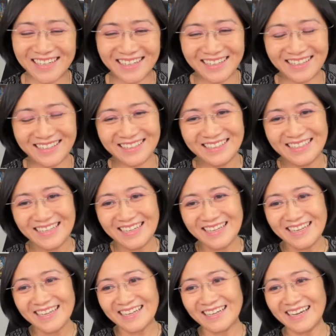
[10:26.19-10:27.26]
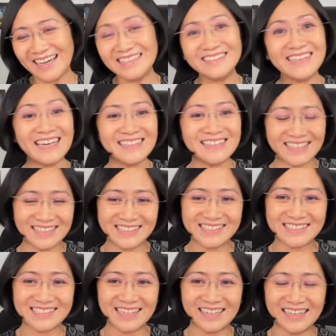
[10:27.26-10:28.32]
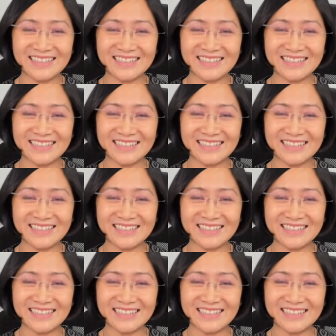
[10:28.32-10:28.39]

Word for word: Uh, uh and that is uh,